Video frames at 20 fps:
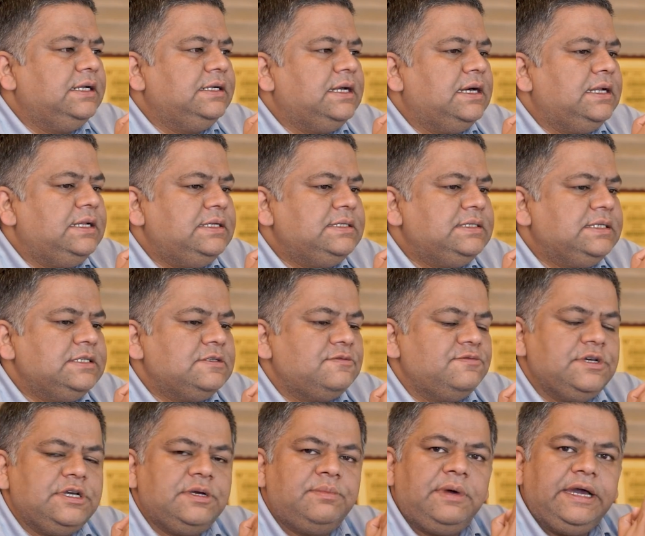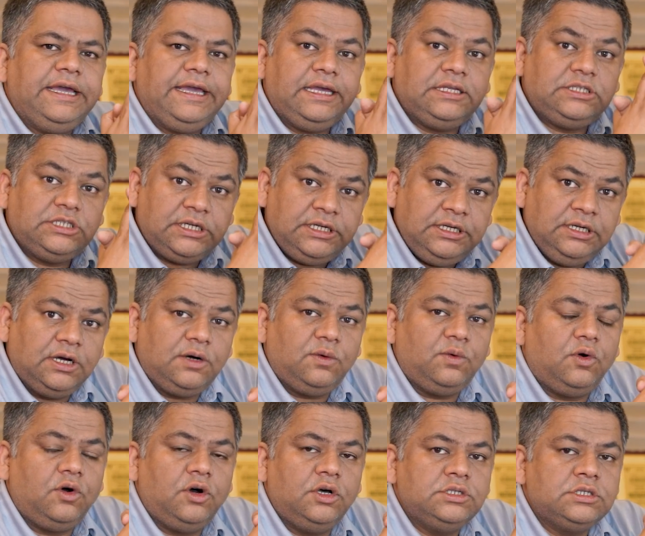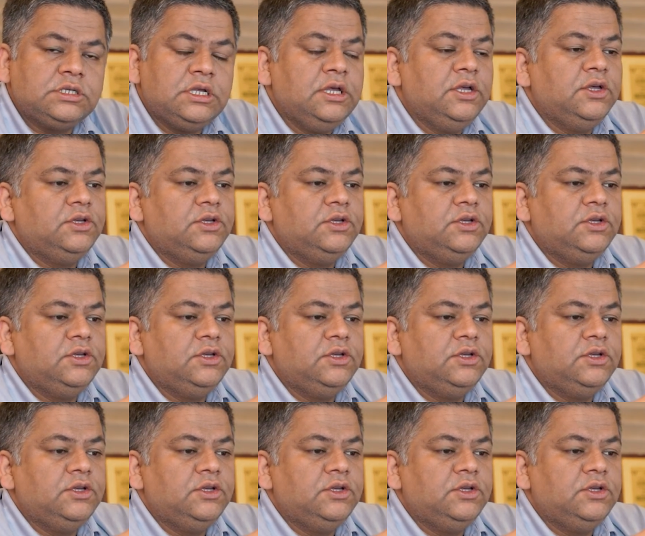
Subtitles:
analysis where my agenda was